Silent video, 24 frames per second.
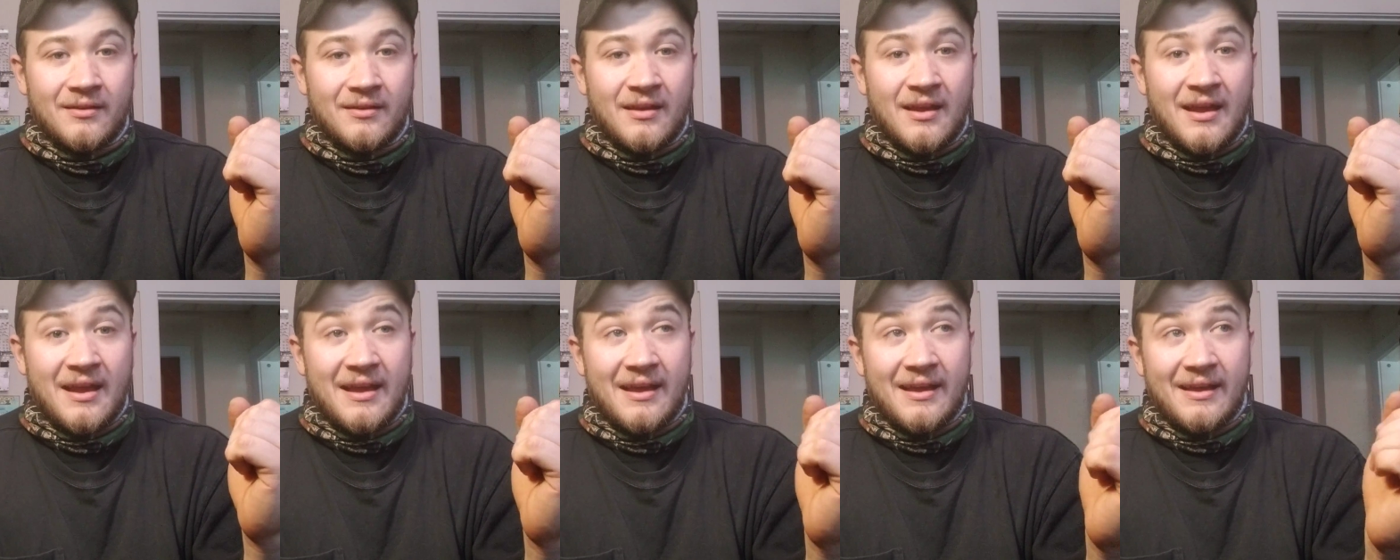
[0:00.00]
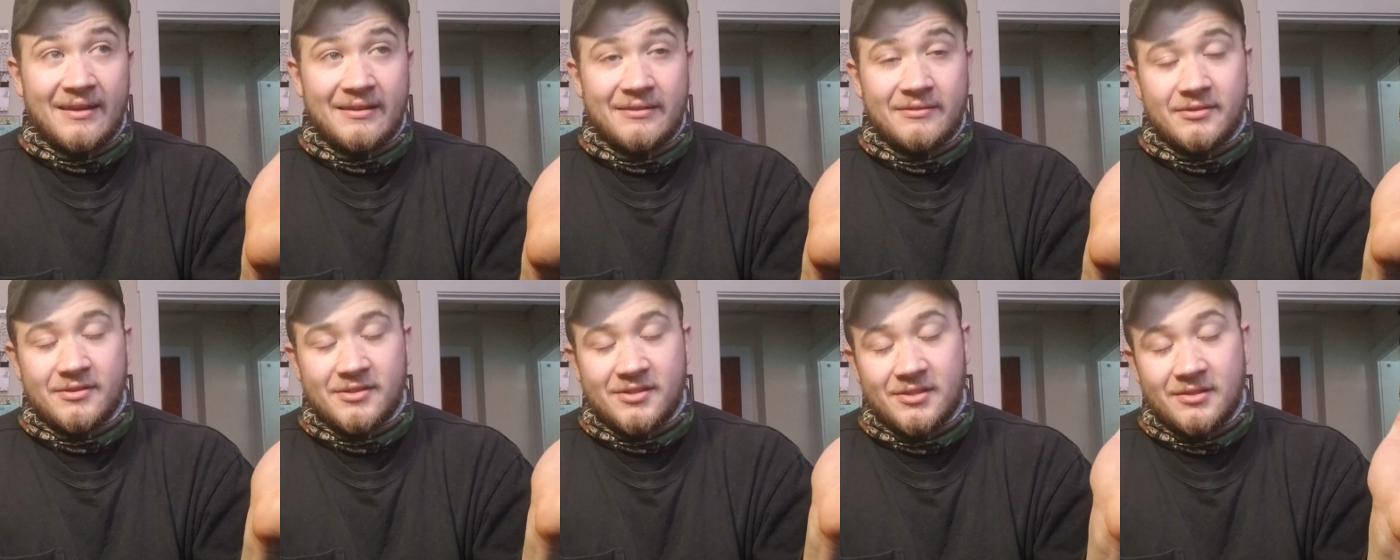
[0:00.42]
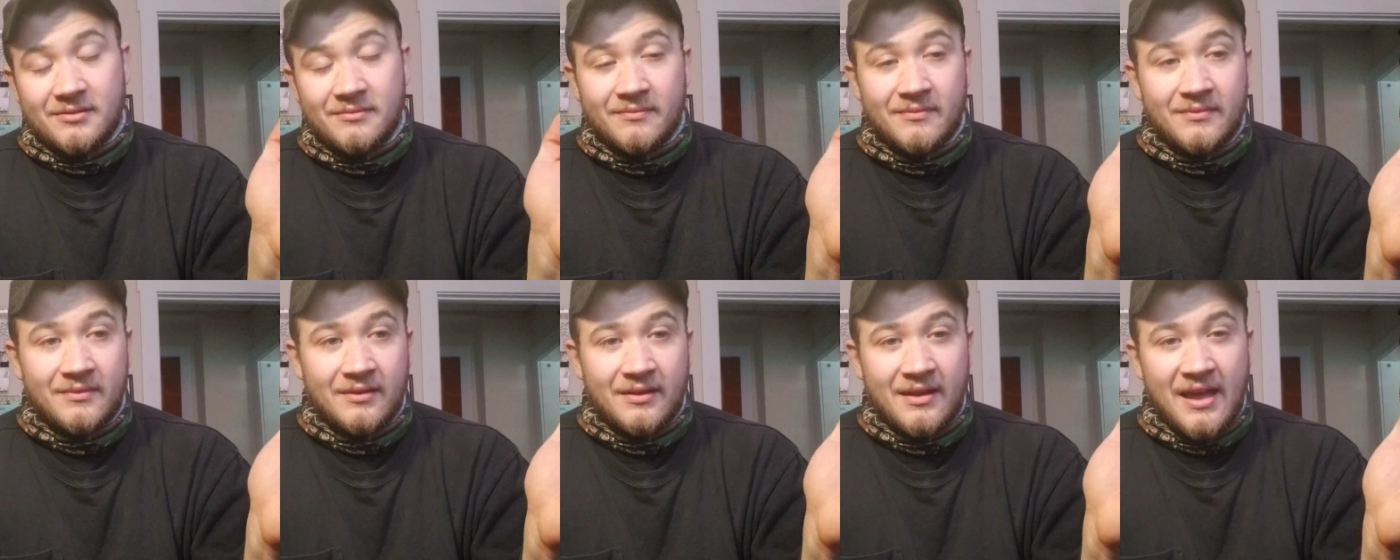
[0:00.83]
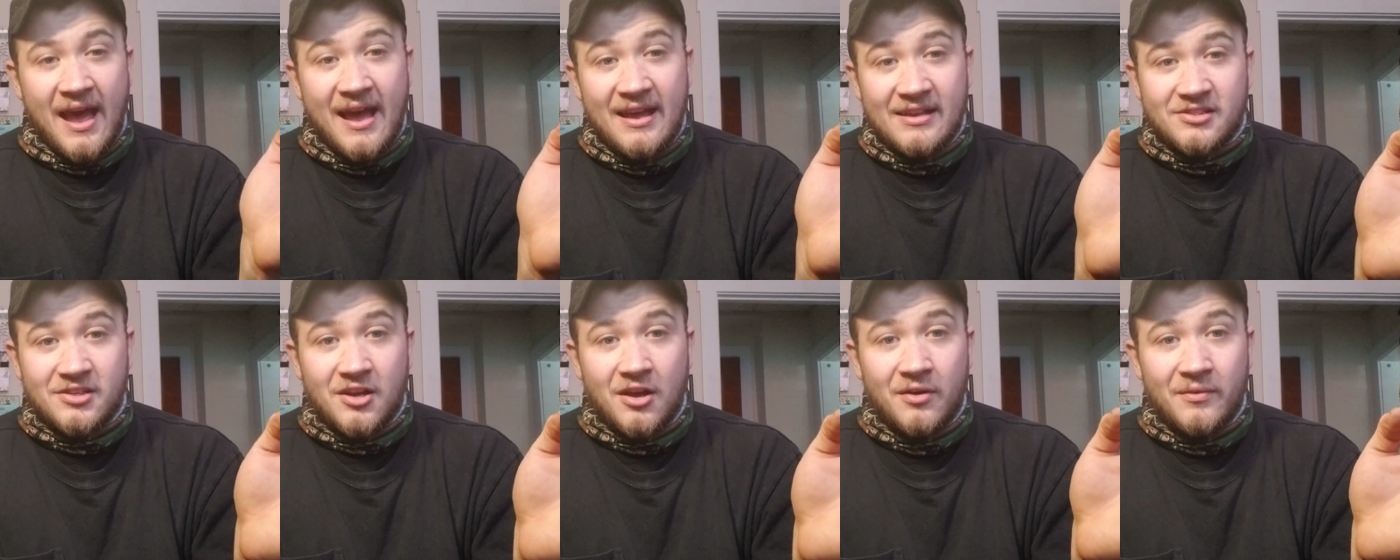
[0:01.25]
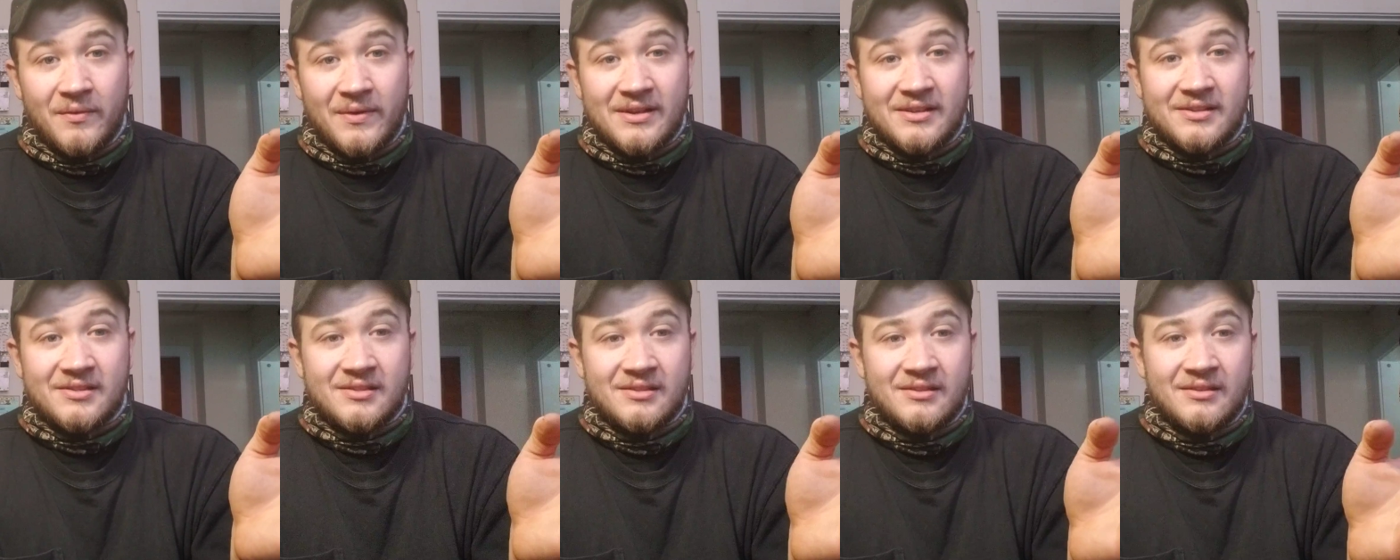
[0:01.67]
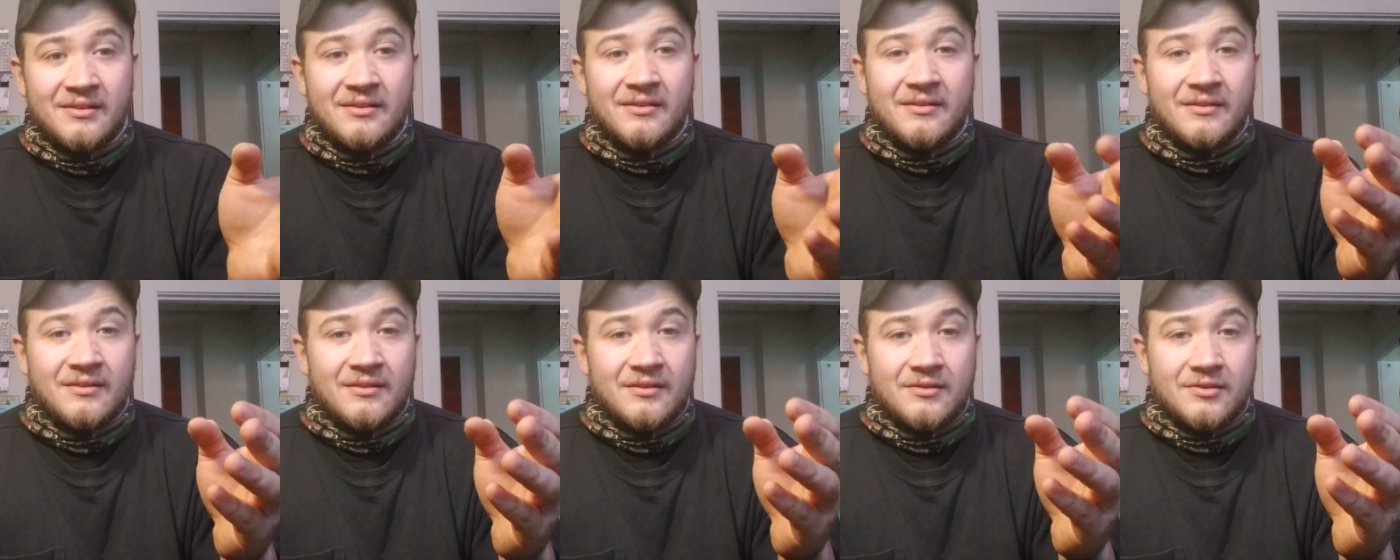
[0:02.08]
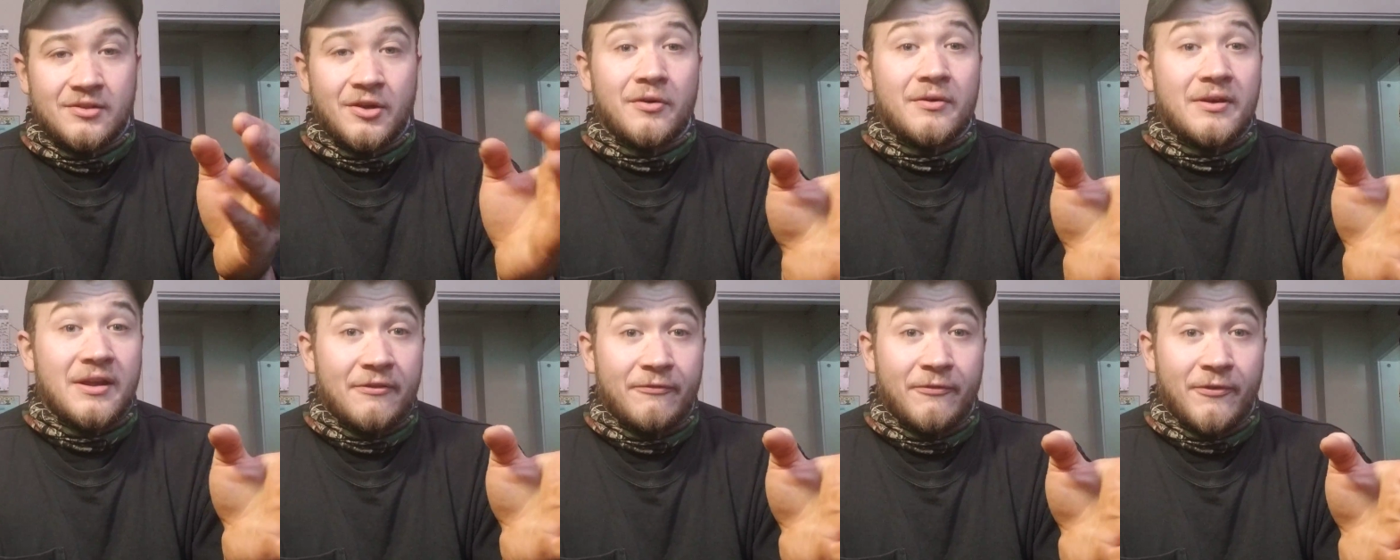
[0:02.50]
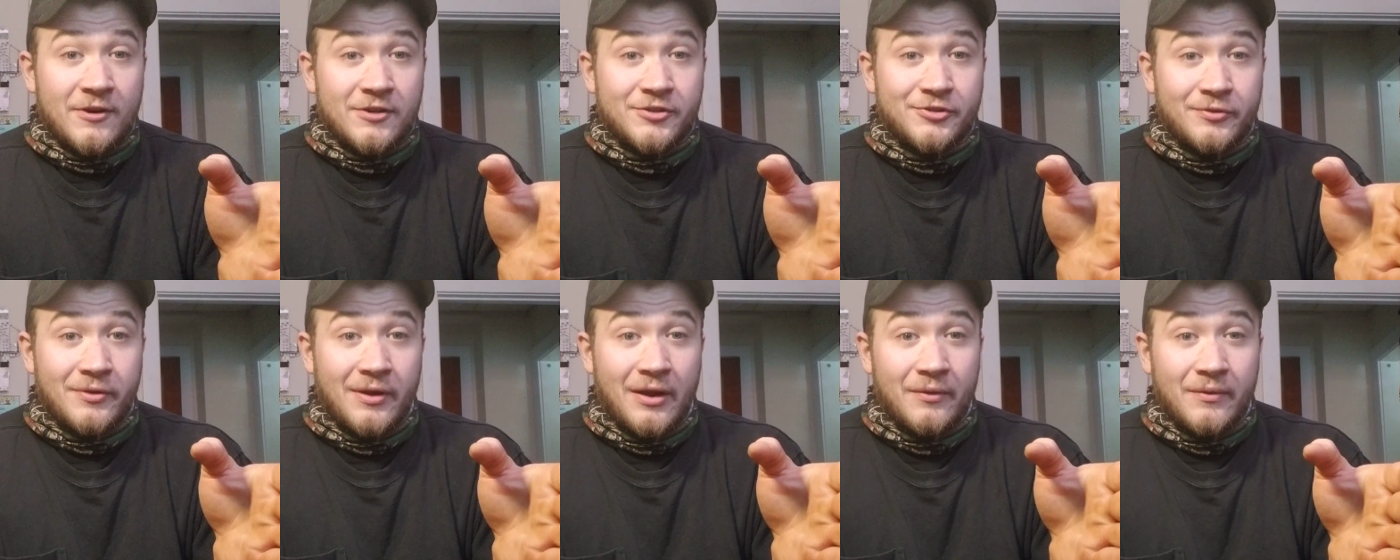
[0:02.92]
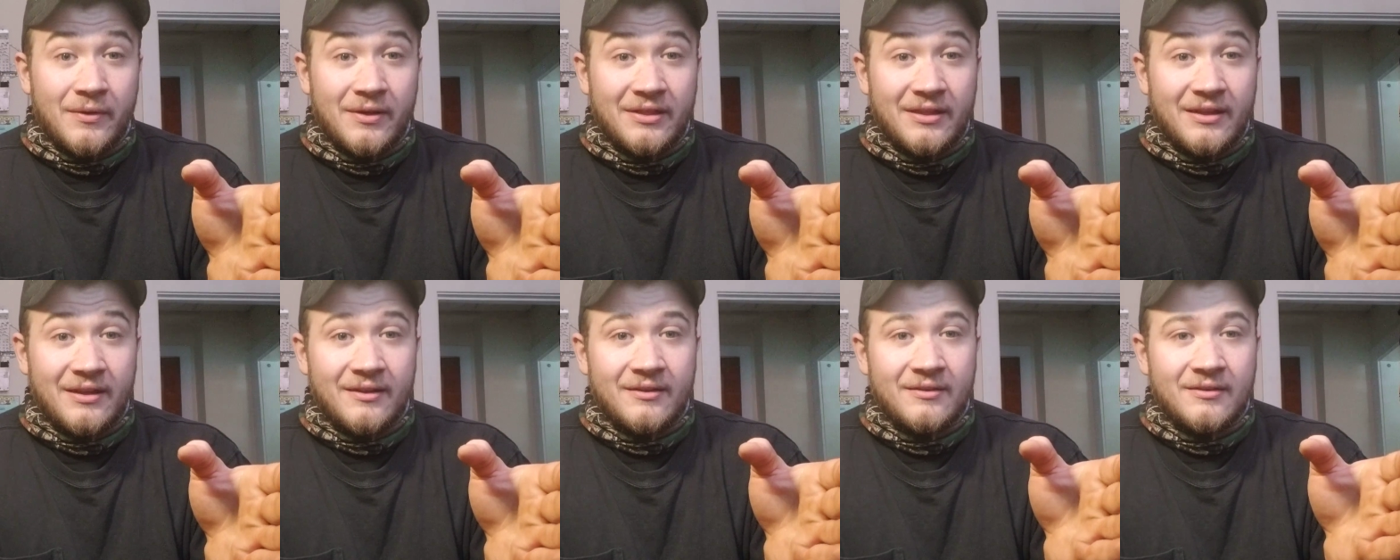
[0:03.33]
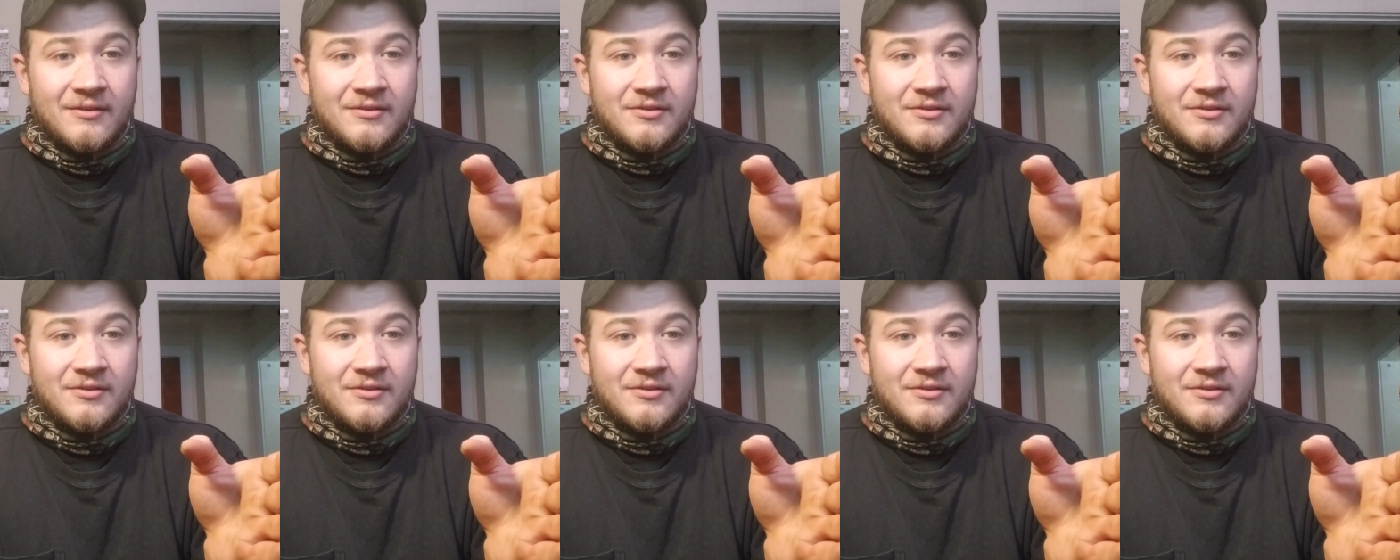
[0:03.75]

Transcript: And as always, don't get frustrated with it.